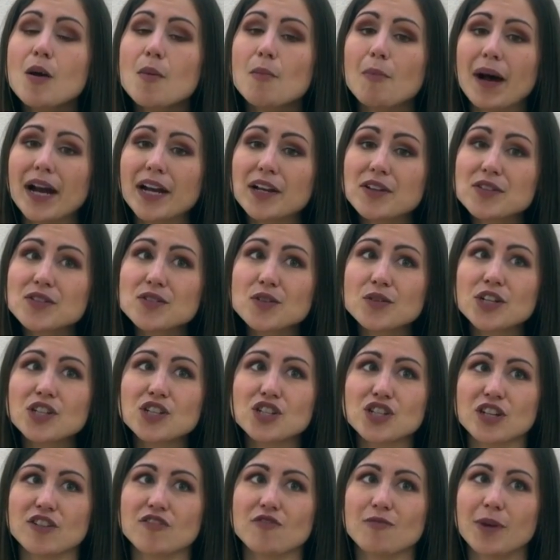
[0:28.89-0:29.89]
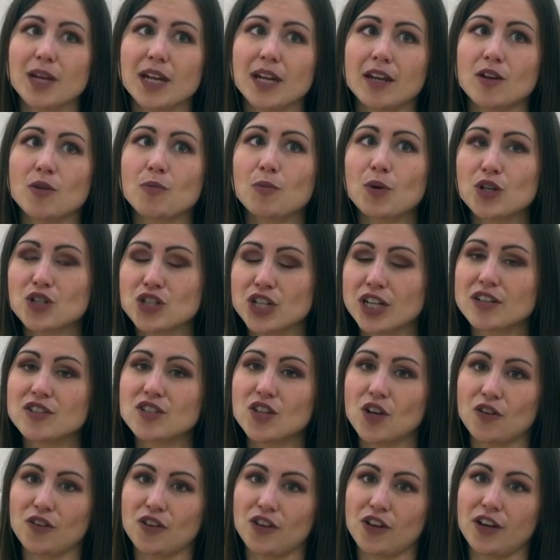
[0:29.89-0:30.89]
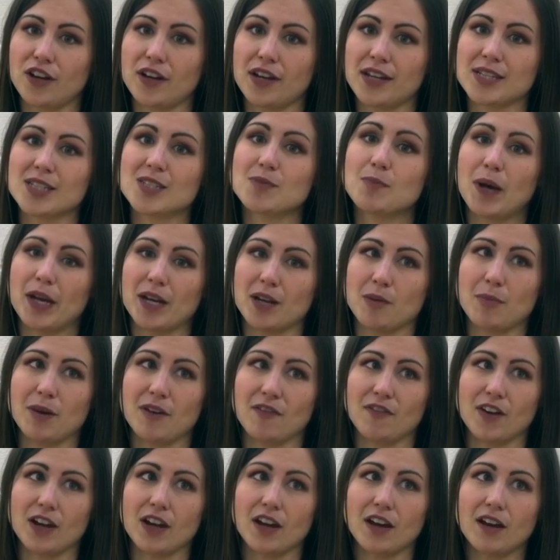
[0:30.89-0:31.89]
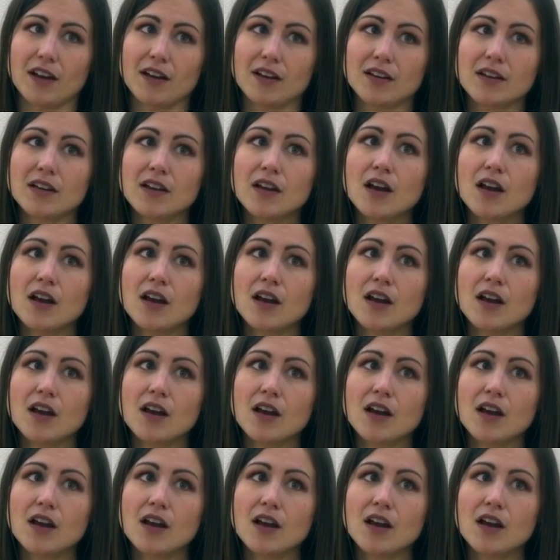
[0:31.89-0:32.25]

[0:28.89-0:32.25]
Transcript: Milestone Achievement in Emerging Adulthood and Spina Bifida,